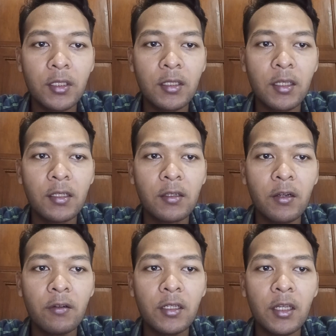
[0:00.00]
it
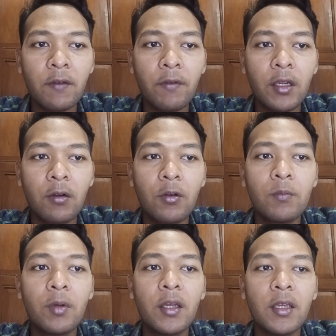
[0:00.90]
indirectly affects
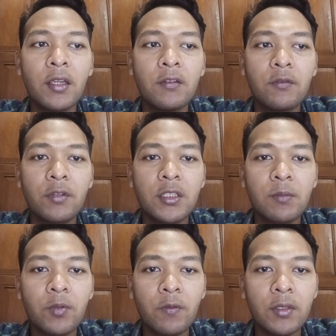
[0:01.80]
growth by
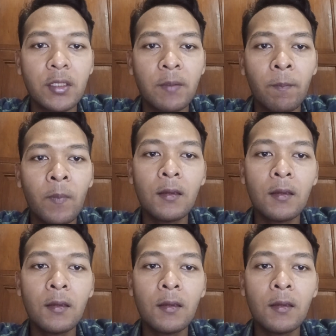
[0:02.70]
increasing poverty.